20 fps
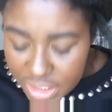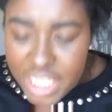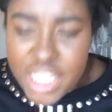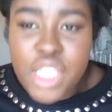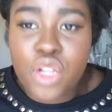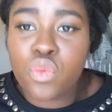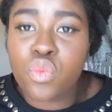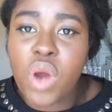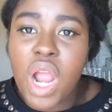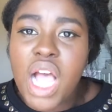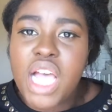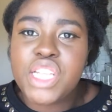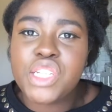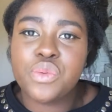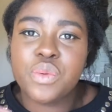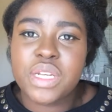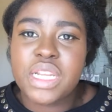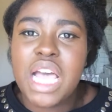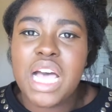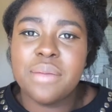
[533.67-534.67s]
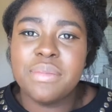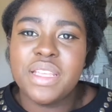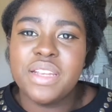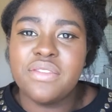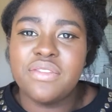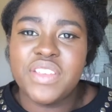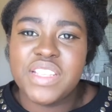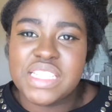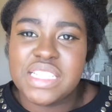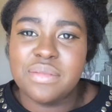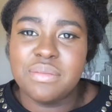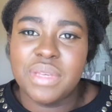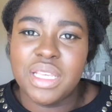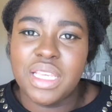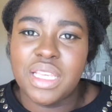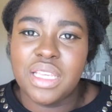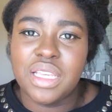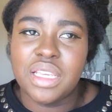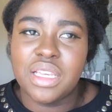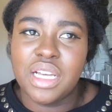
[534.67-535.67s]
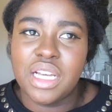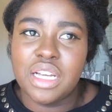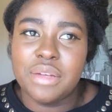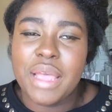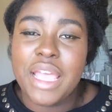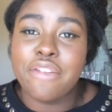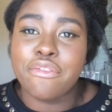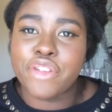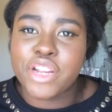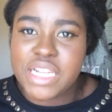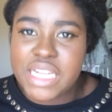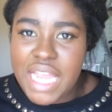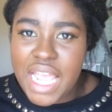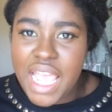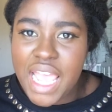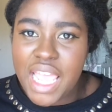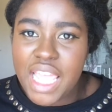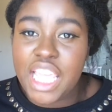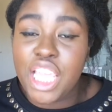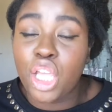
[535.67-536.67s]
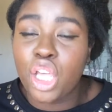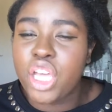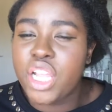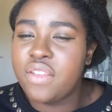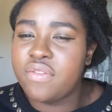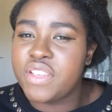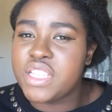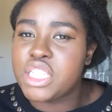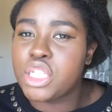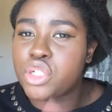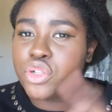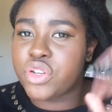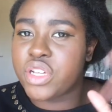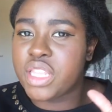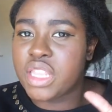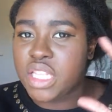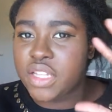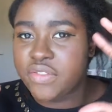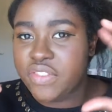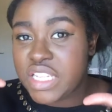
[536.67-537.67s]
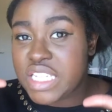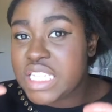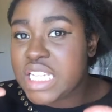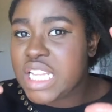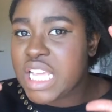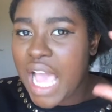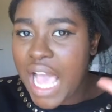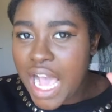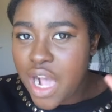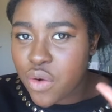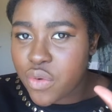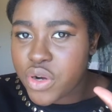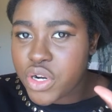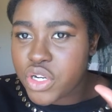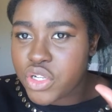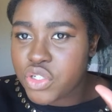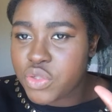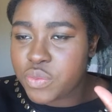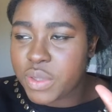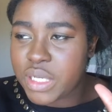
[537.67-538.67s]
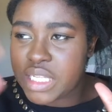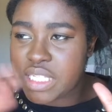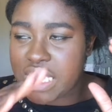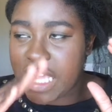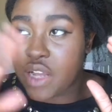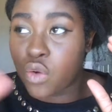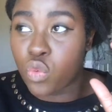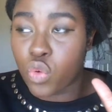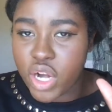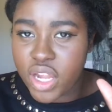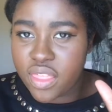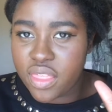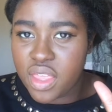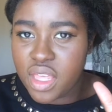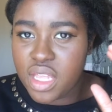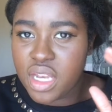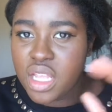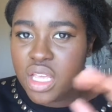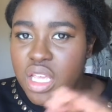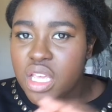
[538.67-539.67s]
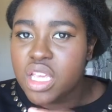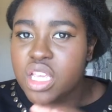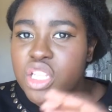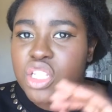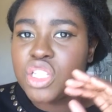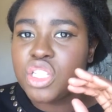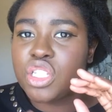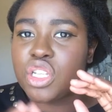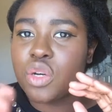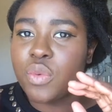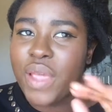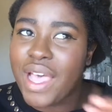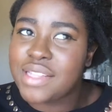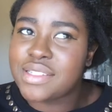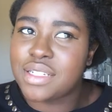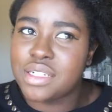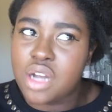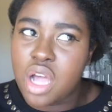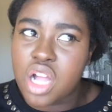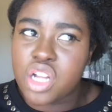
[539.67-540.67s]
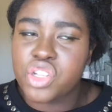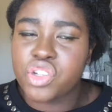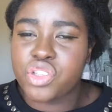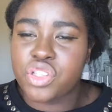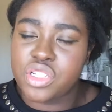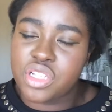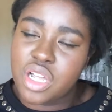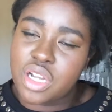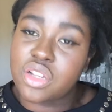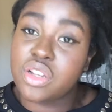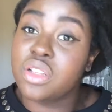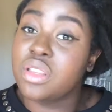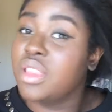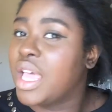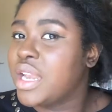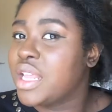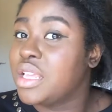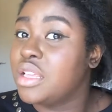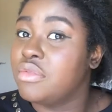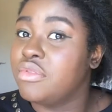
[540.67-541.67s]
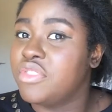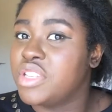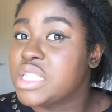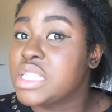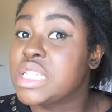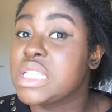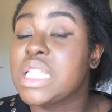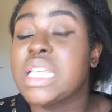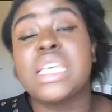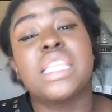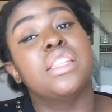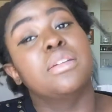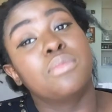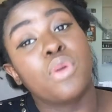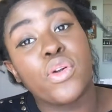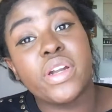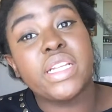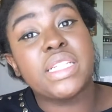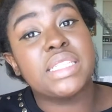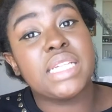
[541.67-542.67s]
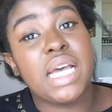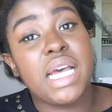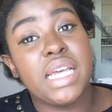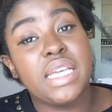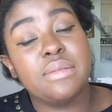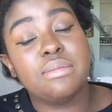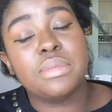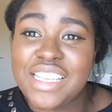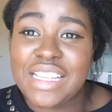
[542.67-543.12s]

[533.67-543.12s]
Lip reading: And then Raj would come and visit me every day. He couldn't visit during the visiting hours because he had work then. So we asked the doctor and the doctor let him visit like in the morning time.